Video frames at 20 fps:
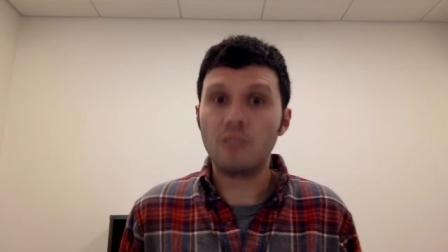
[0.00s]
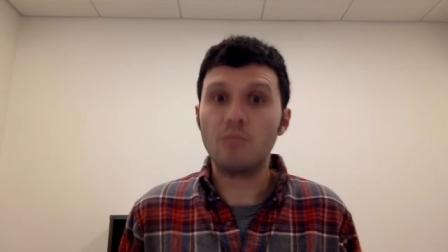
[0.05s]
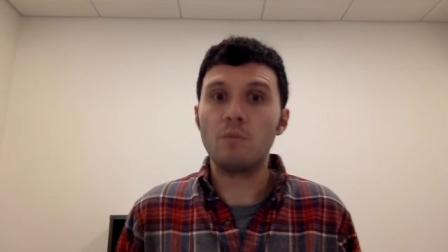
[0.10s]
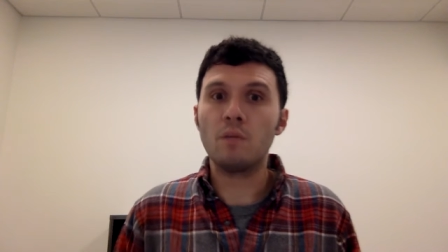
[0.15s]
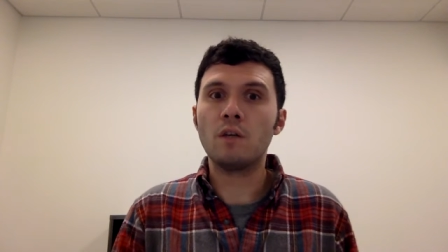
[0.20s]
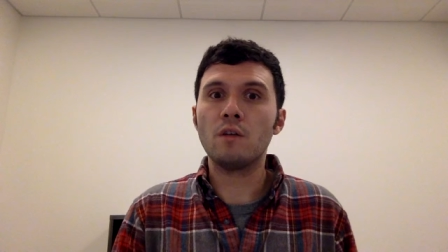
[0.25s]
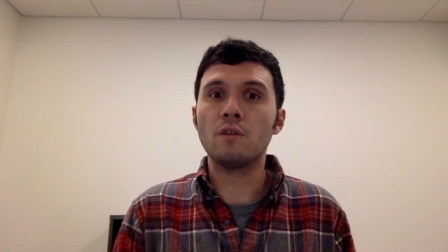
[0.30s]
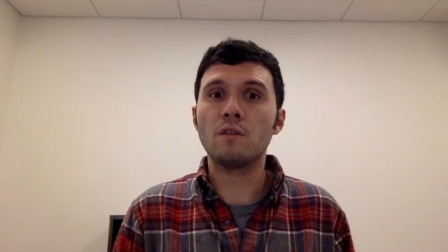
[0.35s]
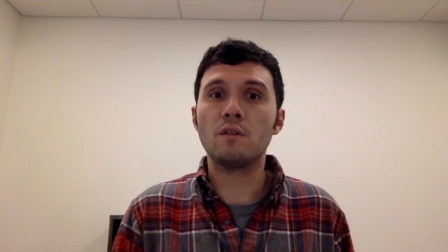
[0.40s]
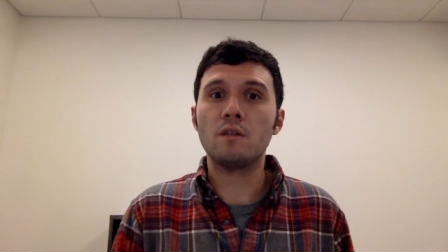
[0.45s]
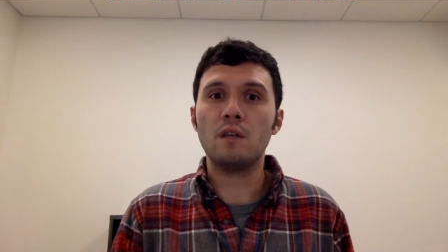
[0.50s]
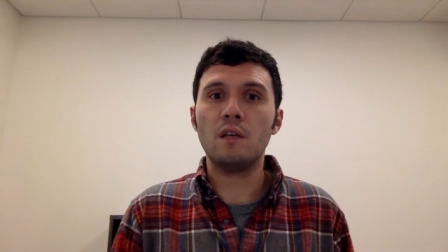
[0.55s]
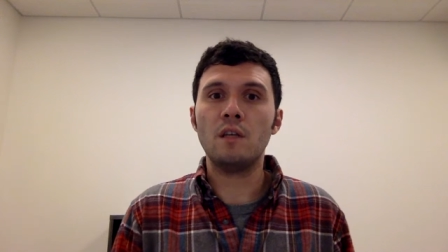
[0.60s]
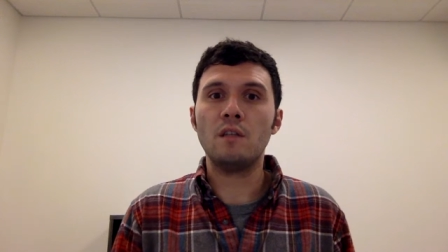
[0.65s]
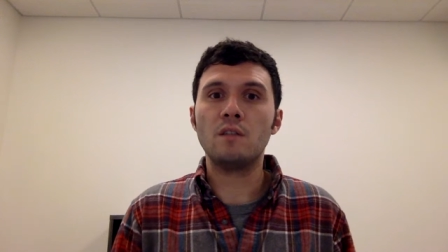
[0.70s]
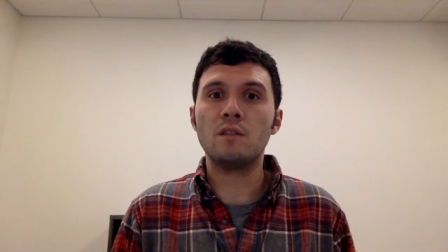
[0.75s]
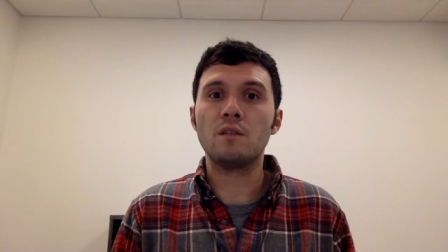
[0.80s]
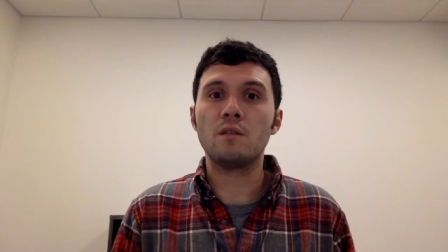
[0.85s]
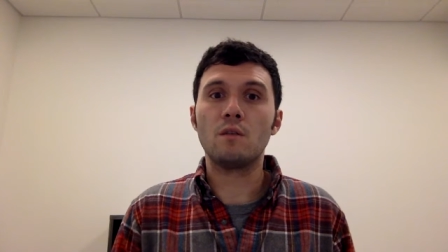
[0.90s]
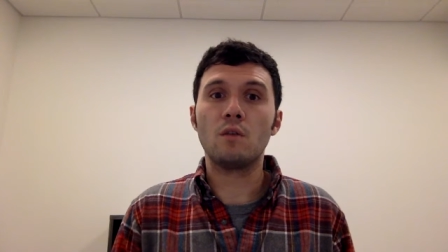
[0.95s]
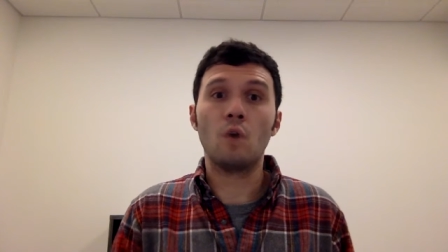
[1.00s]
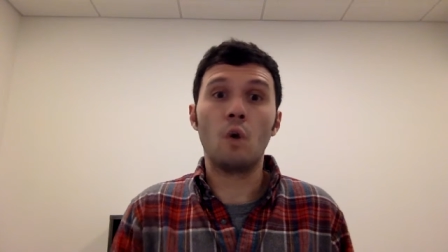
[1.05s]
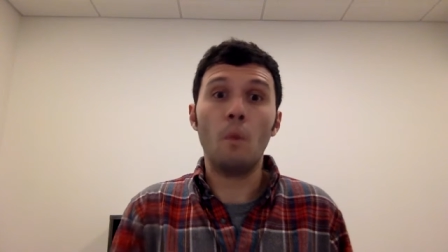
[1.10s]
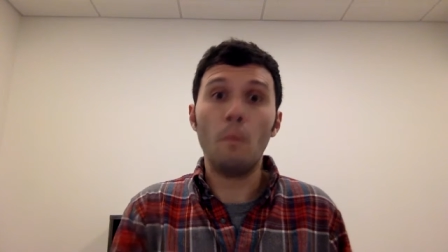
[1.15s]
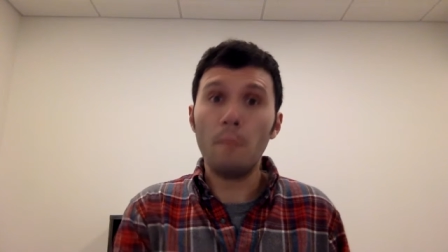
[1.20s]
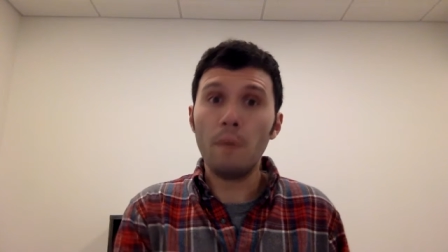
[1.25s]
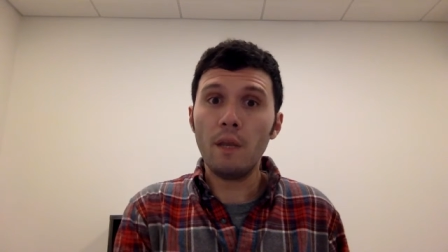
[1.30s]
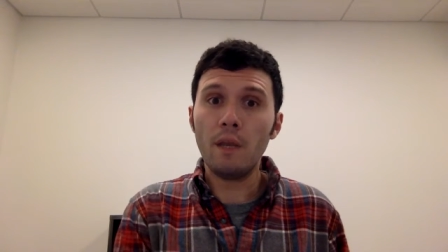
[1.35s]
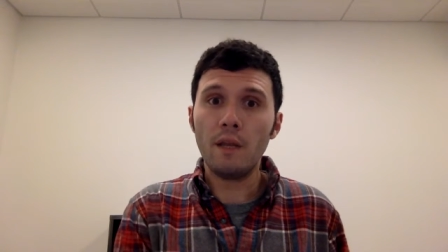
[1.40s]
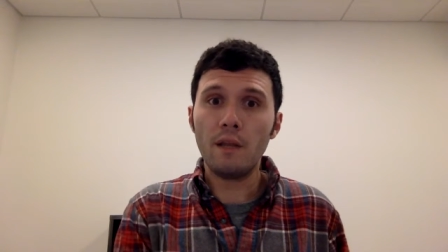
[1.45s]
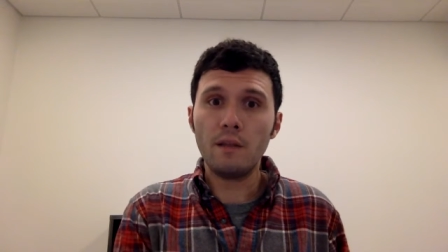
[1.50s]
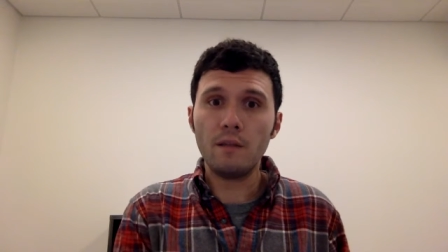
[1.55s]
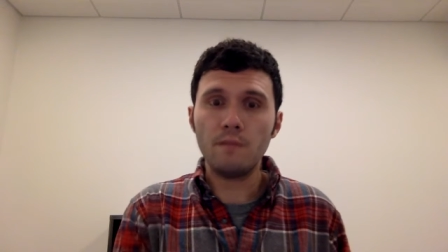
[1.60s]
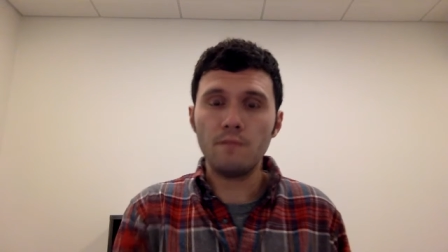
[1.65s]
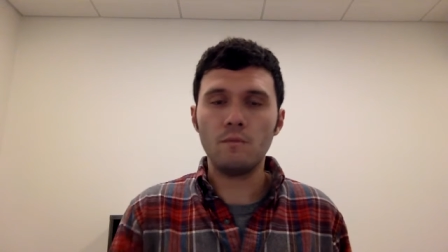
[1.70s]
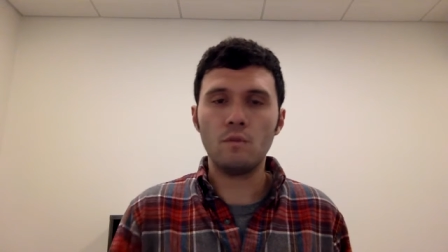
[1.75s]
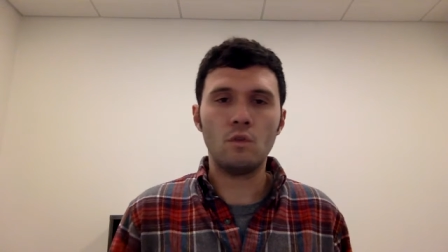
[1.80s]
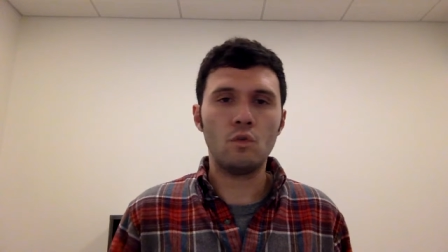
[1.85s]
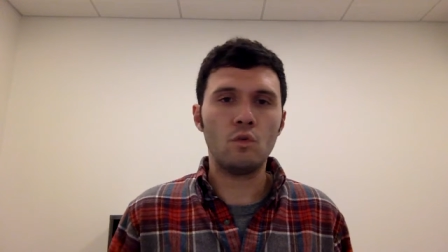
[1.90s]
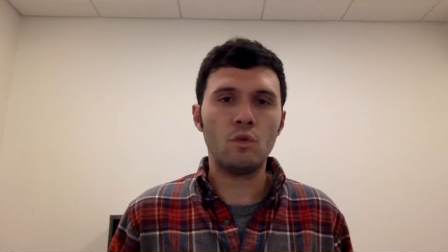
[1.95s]
because it's committed
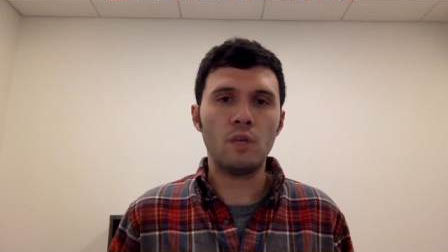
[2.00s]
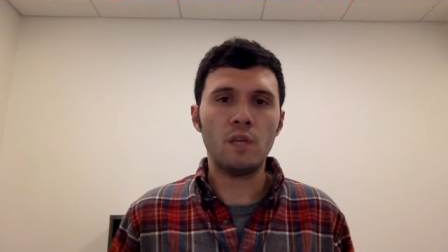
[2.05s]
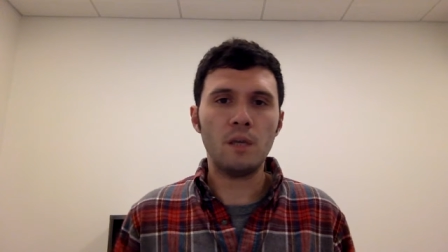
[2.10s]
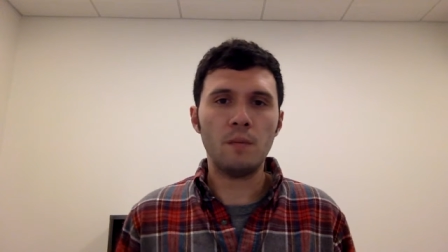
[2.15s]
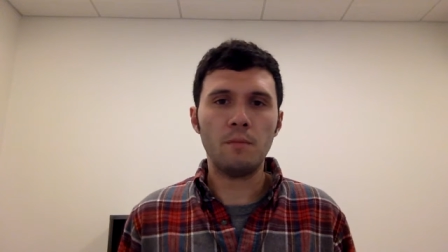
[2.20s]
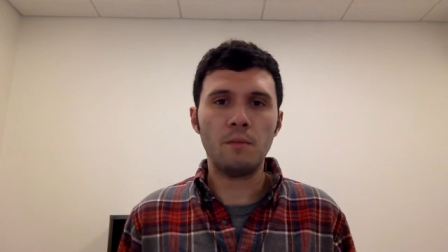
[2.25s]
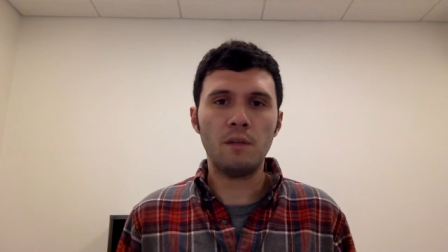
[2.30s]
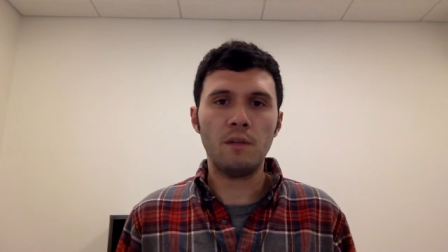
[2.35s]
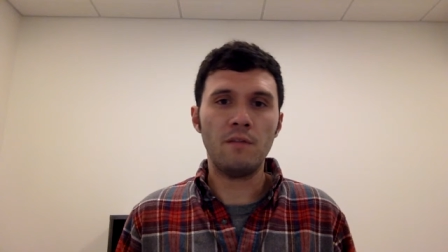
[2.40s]
to keep